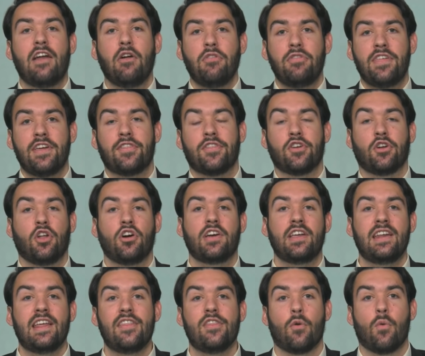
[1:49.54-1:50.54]
I don't think they're
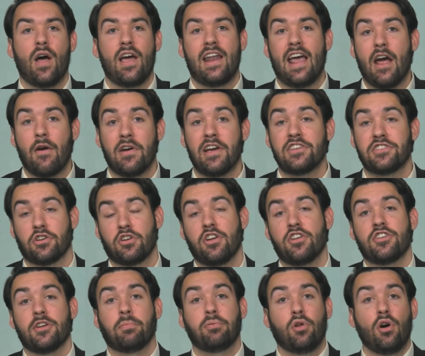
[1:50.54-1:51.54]
looking in the right areas. They're
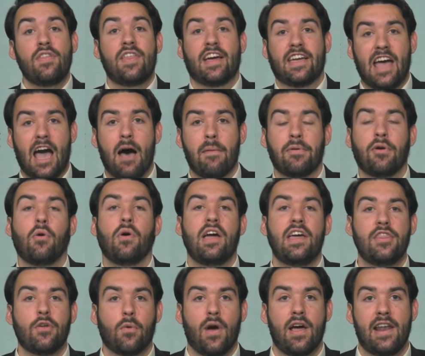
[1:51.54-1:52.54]
going to deploy that capital
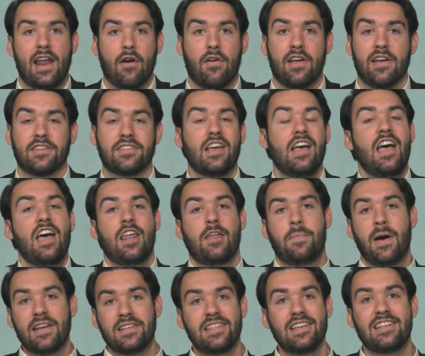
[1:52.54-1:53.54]
in the right areas. The
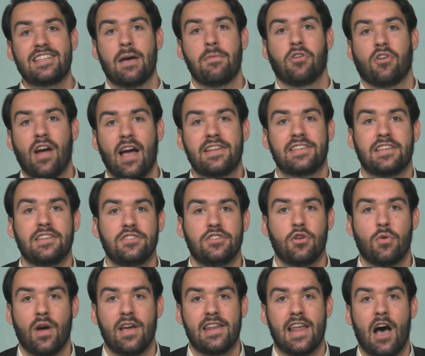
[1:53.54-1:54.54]
best thing Democrats can
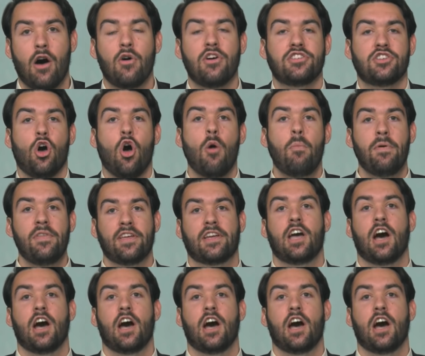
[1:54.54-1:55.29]
do right now is open